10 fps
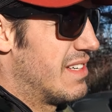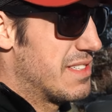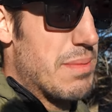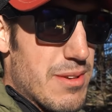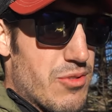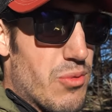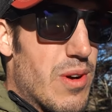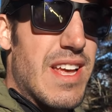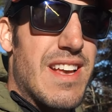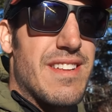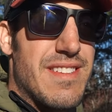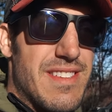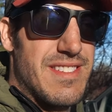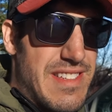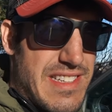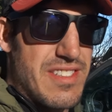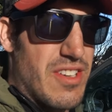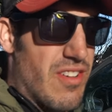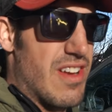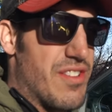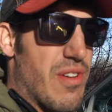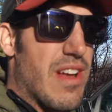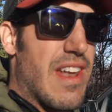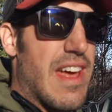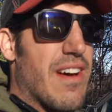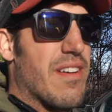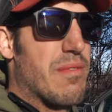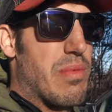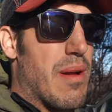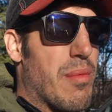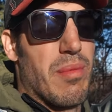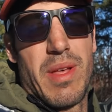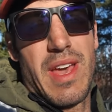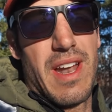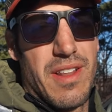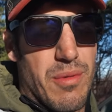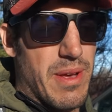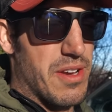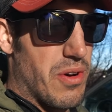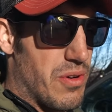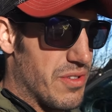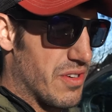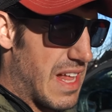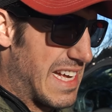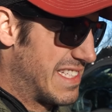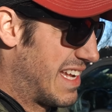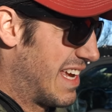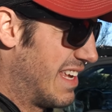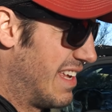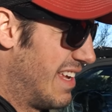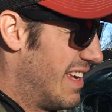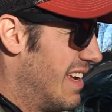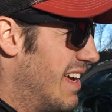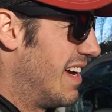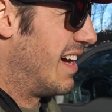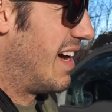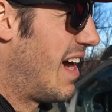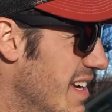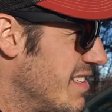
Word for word: it's about 26 degrees right now. Probably got a little bit colder last night. Uh, I